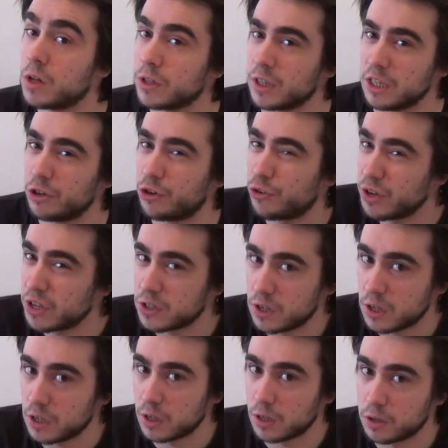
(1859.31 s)

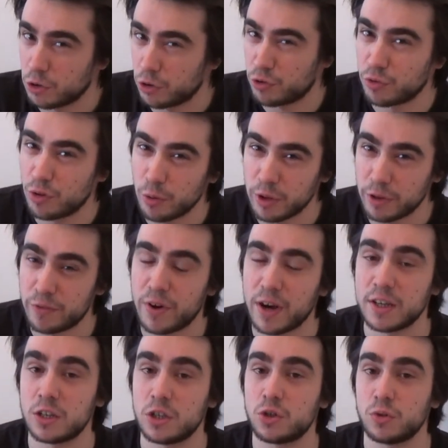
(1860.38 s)
increasing and the growing
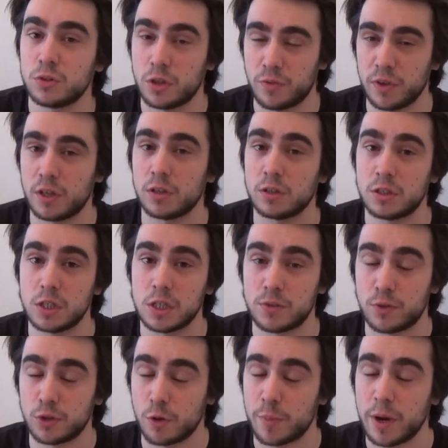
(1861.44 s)
financial difficulties
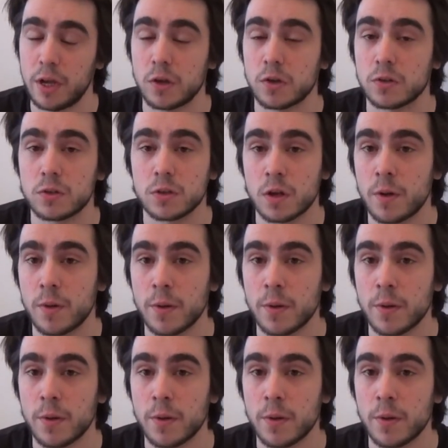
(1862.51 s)
for the miners,